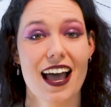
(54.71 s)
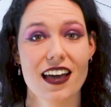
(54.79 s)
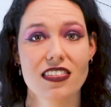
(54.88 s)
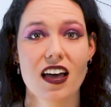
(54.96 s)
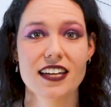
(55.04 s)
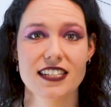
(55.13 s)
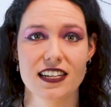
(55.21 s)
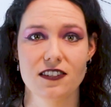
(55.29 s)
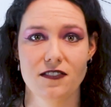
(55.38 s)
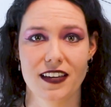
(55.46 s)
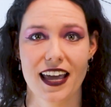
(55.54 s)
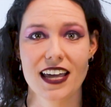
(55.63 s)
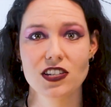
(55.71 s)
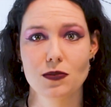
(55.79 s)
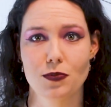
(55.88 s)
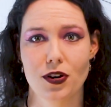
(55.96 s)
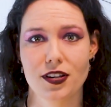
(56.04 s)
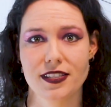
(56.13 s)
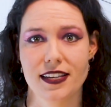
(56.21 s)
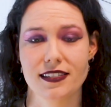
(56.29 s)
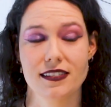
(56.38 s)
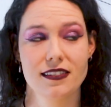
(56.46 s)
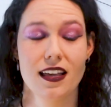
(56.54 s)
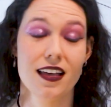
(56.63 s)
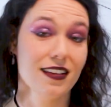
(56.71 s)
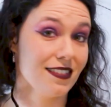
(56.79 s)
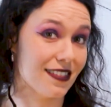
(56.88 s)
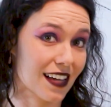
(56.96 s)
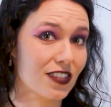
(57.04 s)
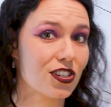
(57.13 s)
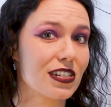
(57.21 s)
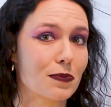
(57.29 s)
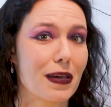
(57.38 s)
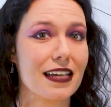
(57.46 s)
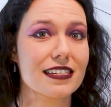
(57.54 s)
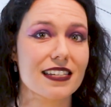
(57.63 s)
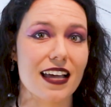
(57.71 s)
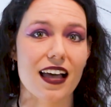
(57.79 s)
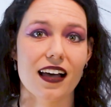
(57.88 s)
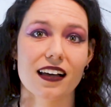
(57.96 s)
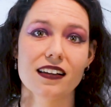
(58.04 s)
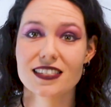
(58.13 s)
other identification processes such as PCR,